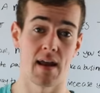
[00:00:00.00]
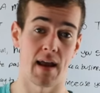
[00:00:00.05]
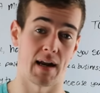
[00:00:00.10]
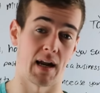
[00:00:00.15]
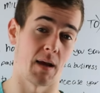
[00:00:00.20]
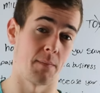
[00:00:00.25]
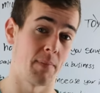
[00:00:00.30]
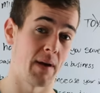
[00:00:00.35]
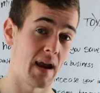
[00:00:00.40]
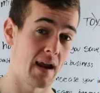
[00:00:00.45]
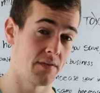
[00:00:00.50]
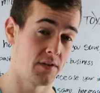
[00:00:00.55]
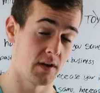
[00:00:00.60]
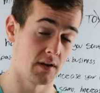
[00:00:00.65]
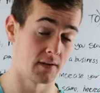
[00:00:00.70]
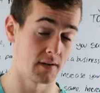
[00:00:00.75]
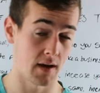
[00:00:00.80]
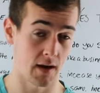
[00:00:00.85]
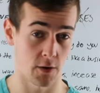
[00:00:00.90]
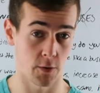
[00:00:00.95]
and I pay
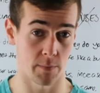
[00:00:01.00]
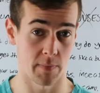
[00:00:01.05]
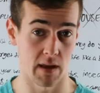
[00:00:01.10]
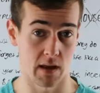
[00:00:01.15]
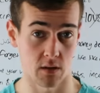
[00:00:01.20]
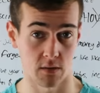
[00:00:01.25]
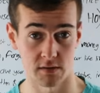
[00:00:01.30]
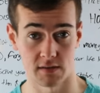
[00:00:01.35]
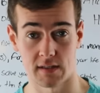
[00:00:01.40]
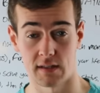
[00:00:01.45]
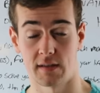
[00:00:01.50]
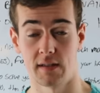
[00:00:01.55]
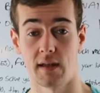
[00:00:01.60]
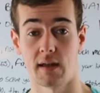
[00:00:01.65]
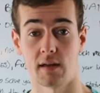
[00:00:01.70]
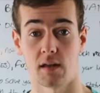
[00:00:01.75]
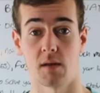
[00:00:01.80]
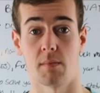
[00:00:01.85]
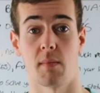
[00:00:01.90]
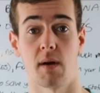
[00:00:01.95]
the entire balance at
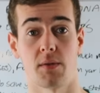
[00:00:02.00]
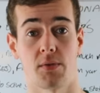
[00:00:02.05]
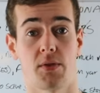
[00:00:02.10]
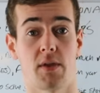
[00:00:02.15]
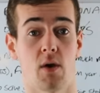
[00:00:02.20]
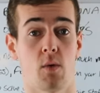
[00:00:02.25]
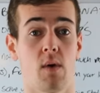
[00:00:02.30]
the end of the month.